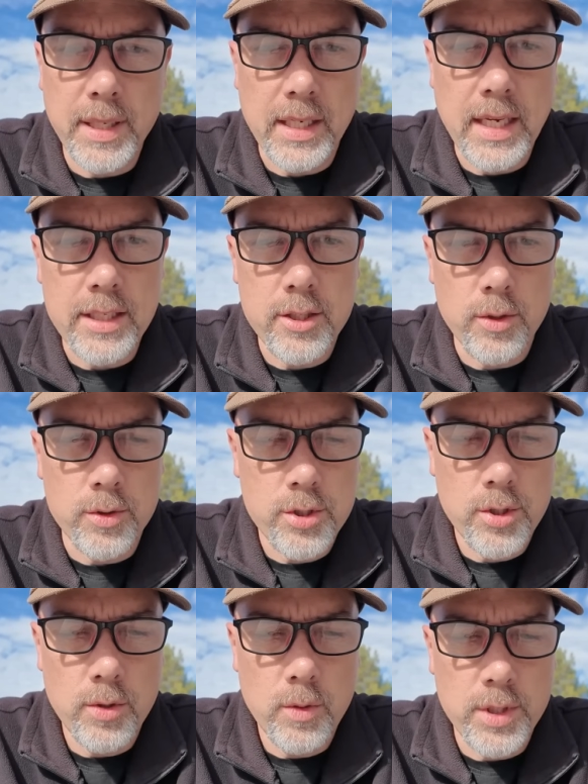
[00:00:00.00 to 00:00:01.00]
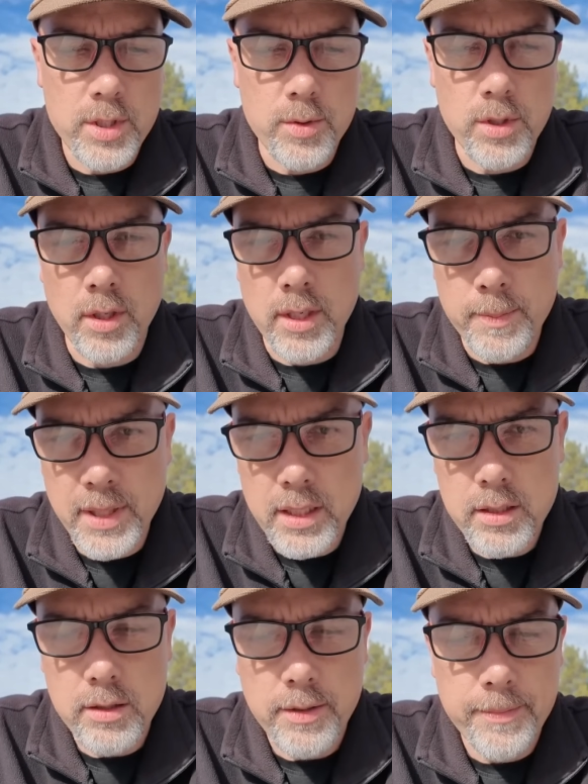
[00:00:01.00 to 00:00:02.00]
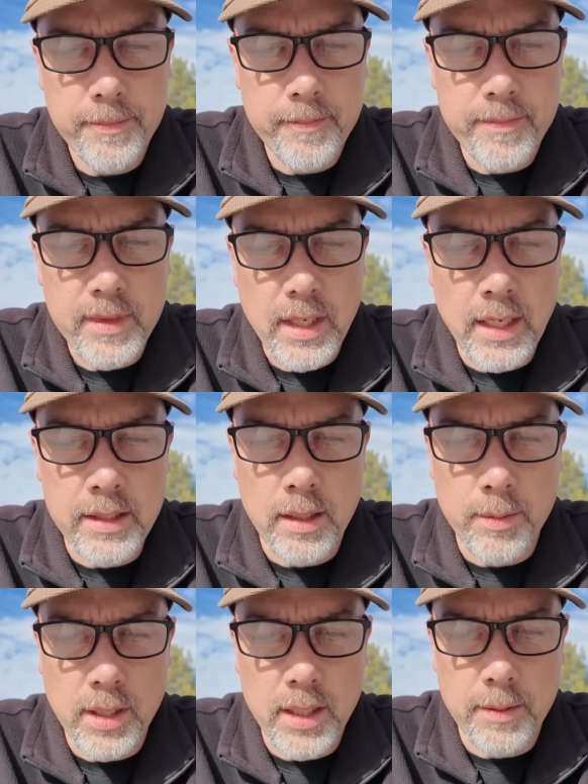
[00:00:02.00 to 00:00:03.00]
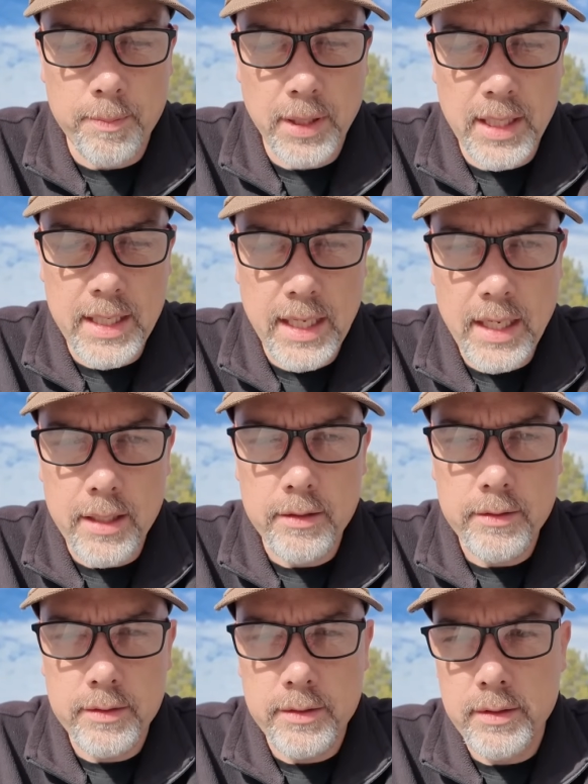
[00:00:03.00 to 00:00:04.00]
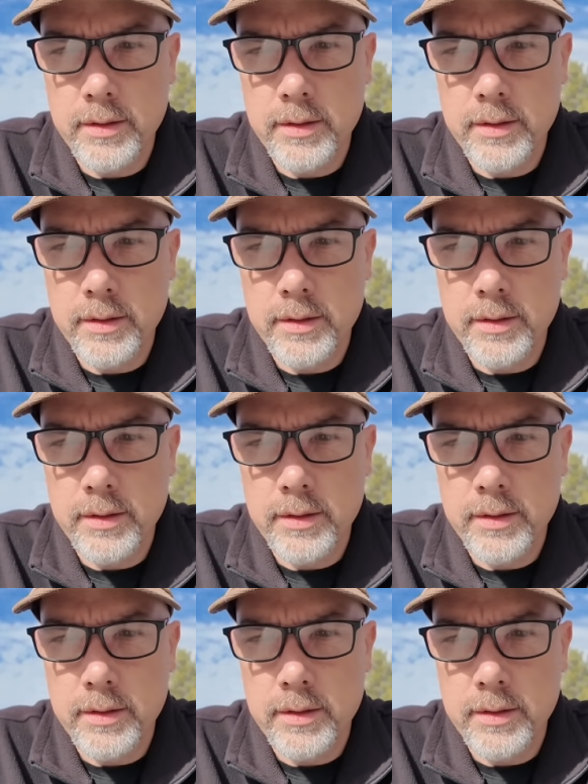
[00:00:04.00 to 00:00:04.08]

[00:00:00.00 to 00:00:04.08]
pick Ktoads 2, which was already picked, and then I'm gonna hit play again,